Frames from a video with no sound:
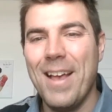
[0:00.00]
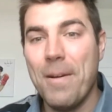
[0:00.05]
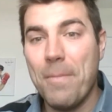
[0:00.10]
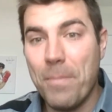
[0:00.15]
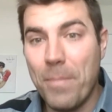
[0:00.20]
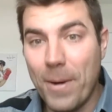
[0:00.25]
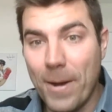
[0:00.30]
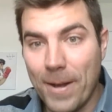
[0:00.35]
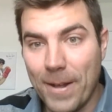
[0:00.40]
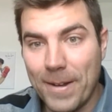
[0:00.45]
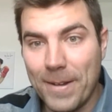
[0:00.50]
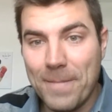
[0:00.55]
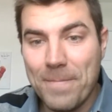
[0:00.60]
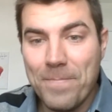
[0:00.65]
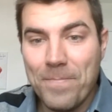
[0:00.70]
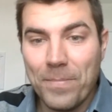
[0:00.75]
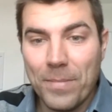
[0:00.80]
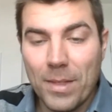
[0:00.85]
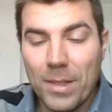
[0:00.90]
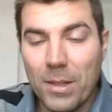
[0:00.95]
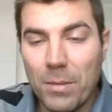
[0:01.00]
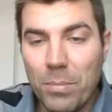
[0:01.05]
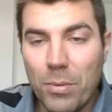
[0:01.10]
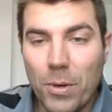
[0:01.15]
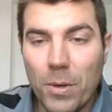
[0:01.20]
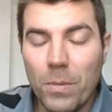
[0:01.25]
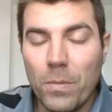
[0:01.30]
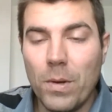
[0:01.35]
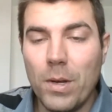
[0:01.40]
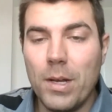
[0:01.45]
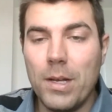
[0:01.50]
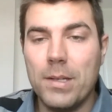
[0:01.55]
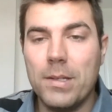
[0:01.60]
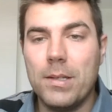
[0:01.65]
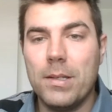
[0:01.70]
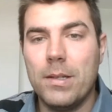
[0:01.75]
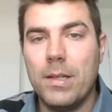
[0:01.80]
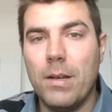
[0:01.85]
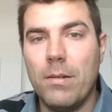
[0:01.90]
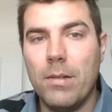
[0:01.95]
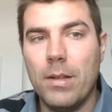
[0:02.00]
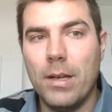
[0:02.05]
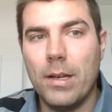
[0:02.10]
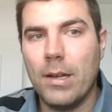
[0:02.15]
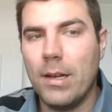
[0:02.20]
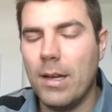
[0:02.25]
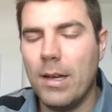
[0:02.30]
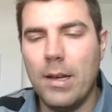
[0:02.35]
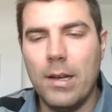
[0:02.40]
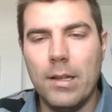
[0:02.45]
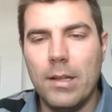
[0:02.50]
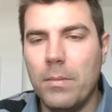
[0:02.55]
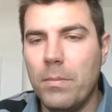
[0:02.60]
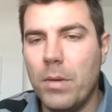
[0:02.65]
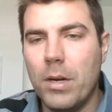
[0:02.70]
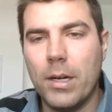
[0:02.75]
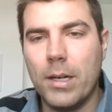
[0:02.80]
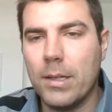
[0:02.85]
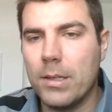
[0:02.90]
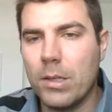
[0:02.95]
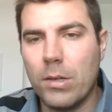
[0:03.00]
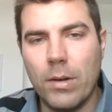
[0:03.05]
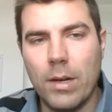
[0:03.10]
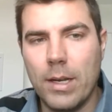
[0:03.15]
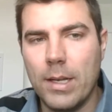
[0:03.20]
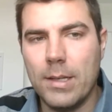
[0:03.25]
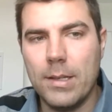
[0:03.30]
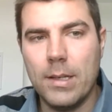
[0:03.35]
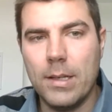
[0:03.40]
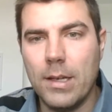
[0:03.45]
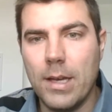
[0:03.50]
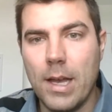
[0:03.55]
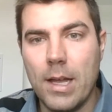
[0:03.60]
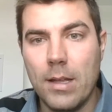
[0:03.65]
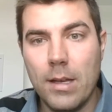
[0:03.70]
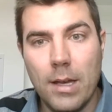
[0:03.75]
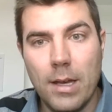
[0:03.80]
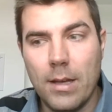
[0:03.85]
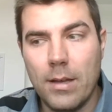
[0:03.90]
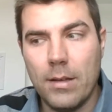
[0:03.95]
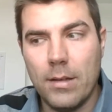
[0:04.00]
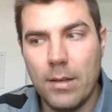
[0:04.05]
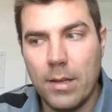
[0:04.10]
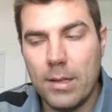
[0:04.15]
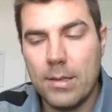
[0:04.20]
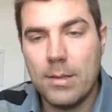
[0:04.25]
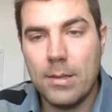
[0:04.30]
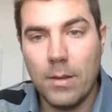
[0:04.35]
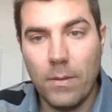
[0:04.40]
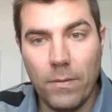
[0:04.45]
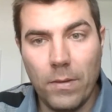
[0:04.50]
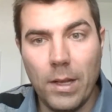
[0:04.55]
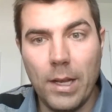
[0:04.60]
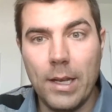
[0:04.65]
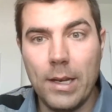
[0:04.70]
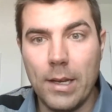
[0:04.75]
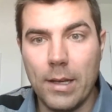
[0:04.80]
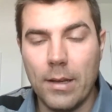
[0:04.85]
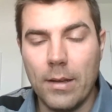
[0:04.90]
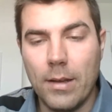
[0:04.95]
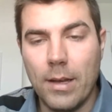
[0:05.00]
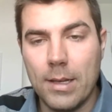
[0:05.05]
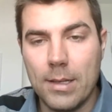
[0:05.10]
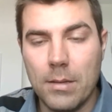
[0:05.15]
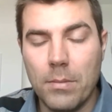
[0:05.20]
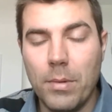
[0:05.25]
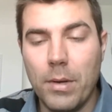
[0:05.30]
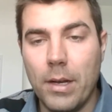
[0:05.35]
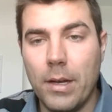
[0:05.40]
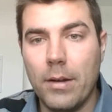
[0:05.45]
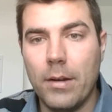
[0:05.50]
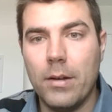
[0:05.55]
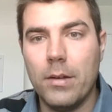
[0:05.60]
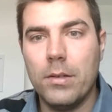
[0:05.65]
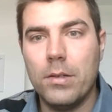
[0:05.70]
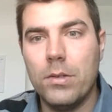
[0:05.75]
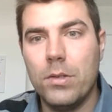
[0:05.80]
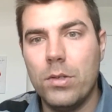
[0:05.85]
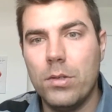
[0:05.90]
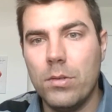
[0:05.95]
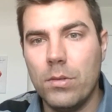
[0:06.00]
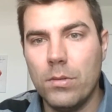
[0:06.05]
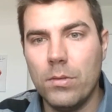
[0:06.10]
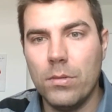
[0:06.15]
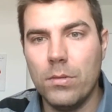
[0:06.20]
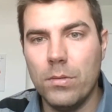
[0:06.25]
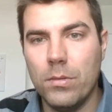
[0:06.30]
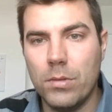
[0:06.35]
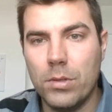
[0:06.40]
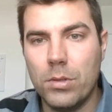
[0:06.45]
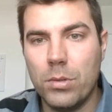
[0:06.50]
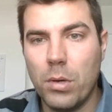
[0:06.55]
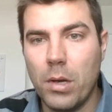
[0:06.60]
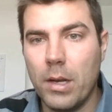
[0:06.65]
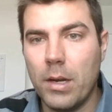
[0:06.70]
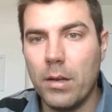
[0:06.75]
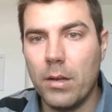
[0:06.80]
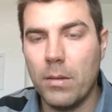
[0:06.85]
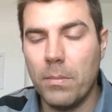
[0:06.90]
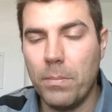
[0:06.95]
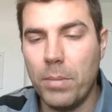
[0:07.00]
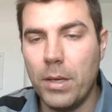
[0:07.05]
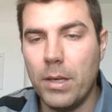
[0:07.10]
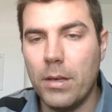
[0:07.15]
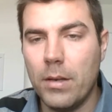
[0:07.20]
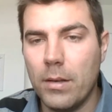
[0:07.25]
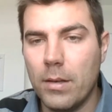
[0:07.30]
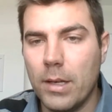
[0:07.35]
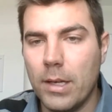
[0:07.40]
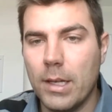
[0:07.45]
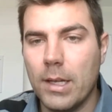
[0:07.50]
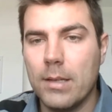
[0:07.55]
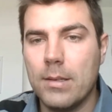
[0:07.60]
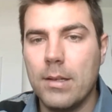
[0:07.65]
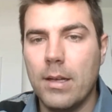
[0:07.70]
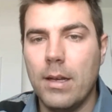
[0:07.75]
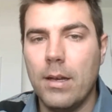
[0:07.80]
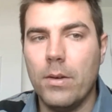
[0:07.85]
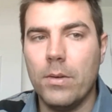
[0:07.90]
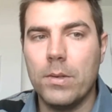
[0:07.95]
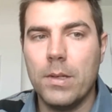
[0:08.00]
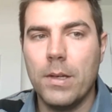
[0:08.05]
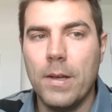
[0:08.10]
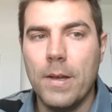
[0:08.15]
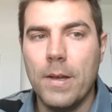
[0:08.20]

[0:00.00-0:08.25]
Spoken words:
But the point was, they were like, the market's crazy. And yeah, it's deflating as a buyer to try to compete against the house.